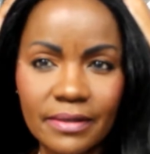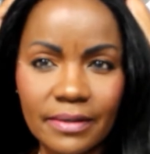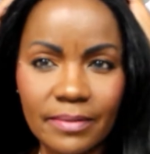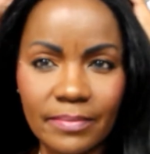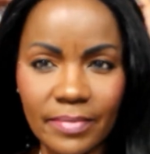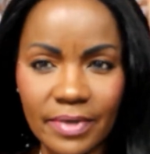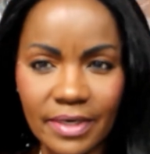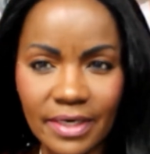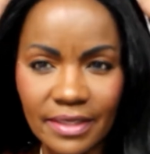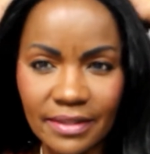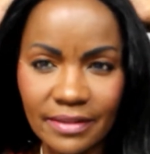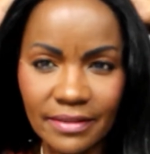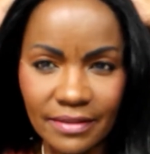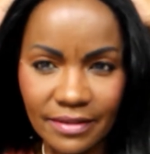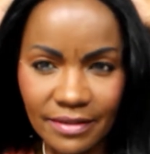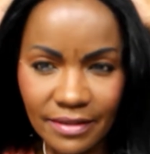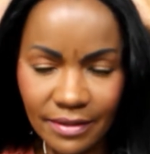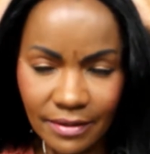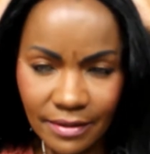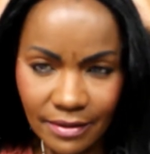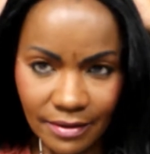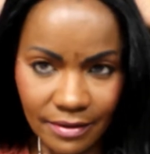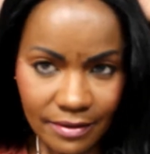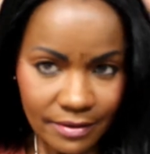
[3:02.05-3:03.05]
but I
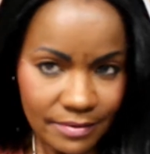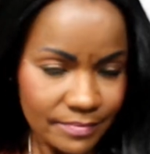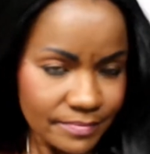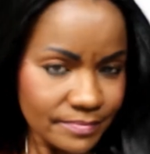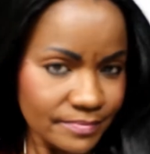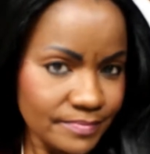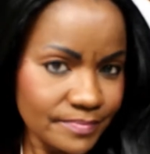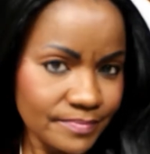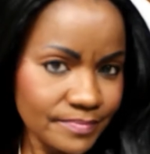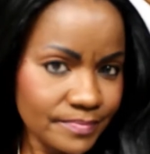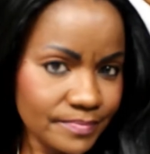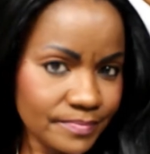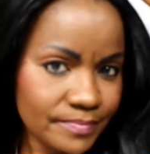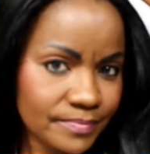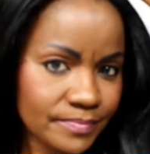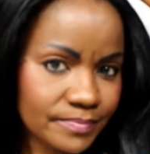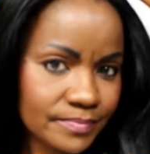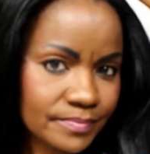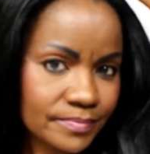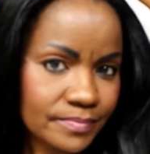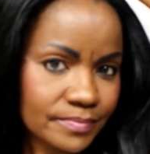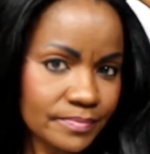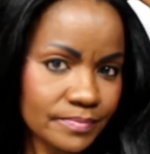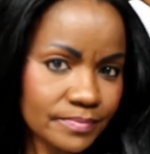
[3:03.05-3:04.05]
think
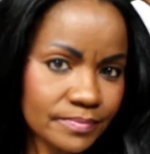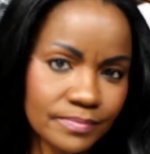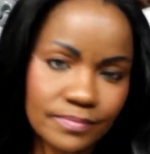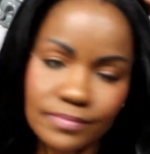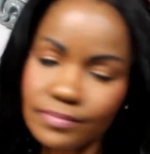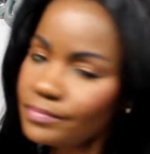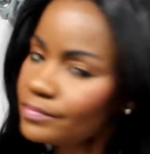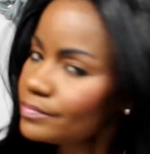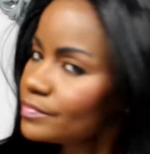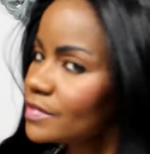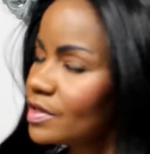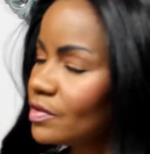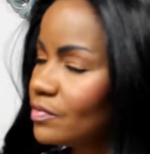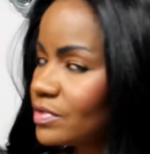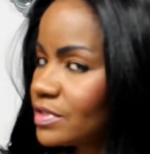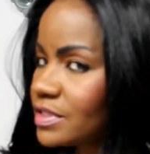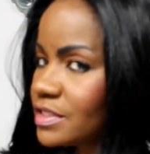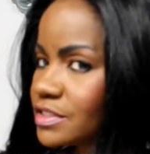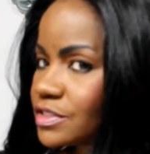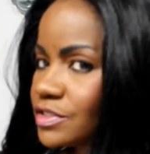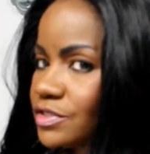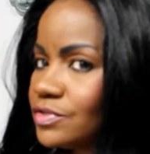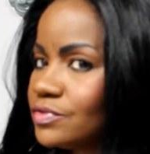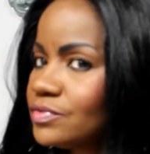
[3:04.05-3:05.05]
with
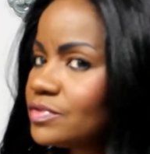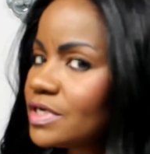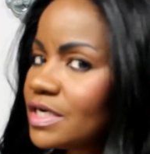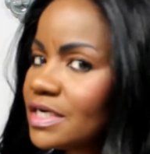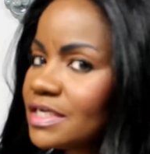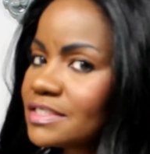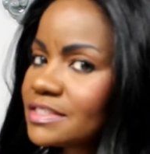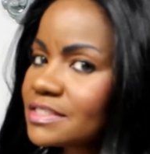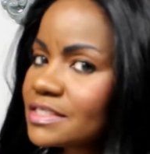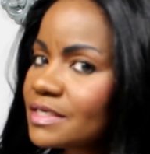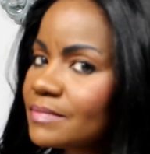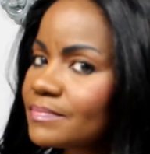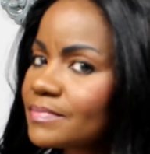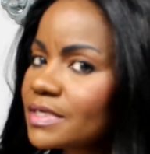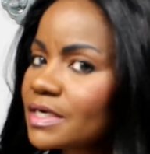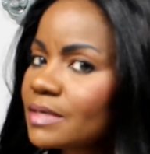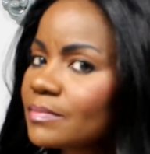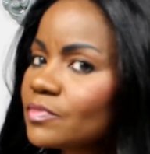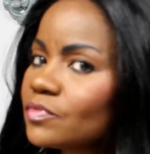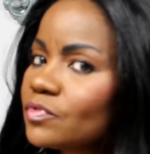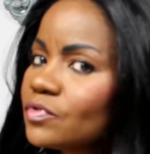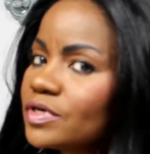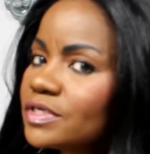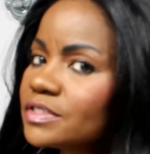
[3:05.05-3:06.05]
this new concept that I'm
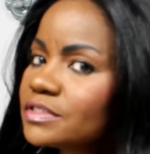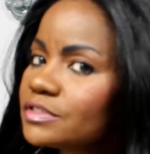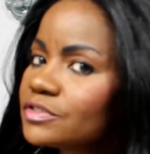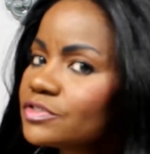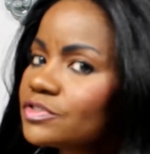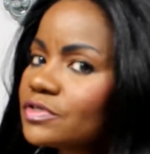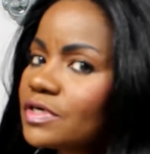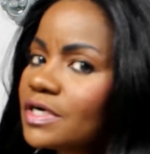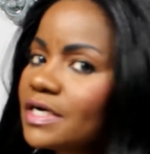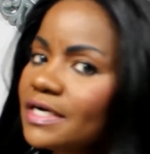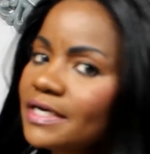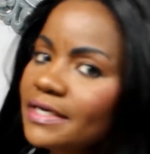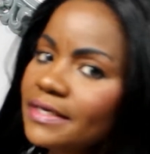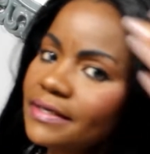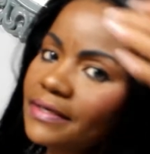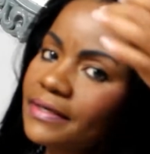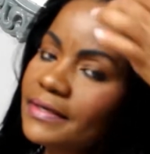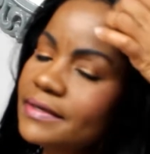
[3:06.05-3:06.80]
going to try,